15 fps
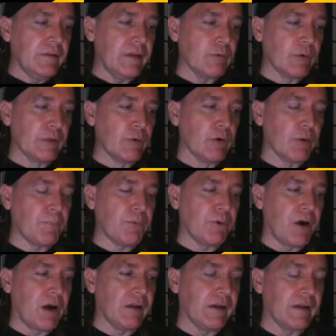they really were a
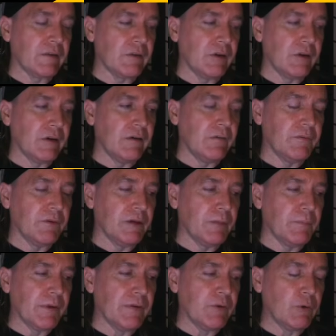product of a
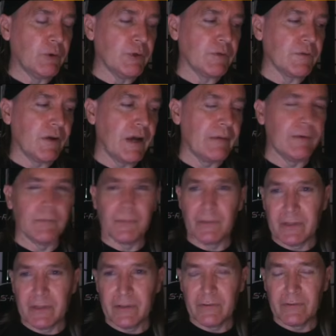peculiar time and
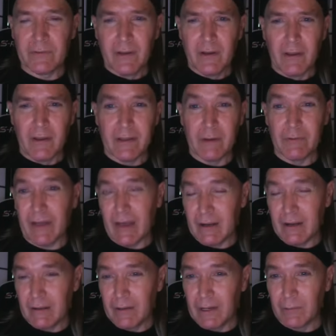place and that was
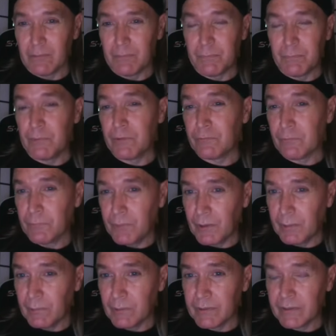Adenauer's
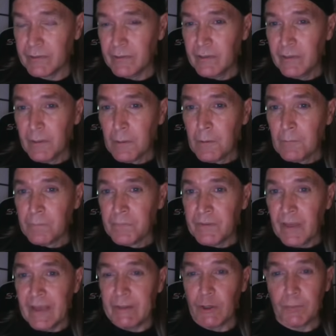Bundesrepublik.
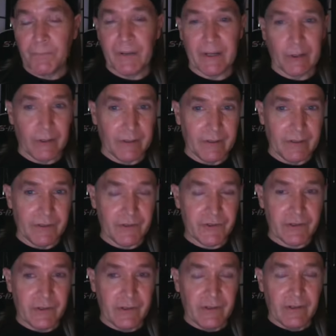And their
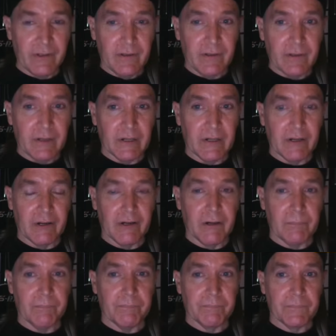parentage,
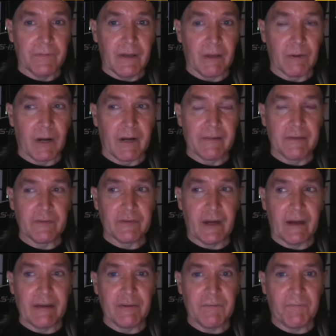um, a lot of these
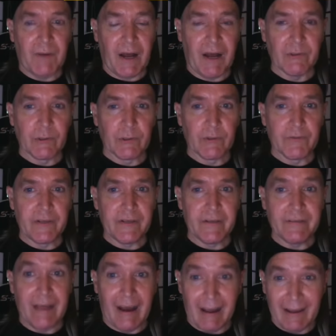guys' fathers
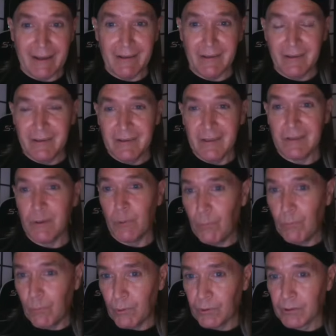had died in the
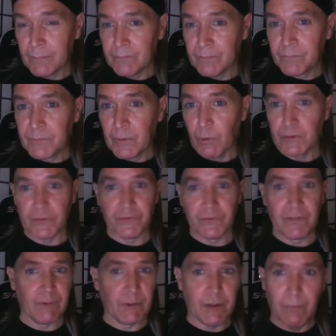war or just
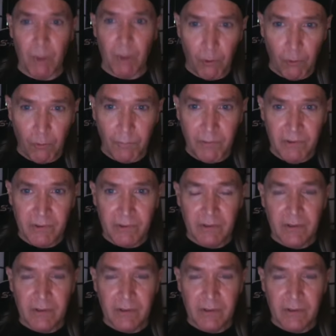never come home.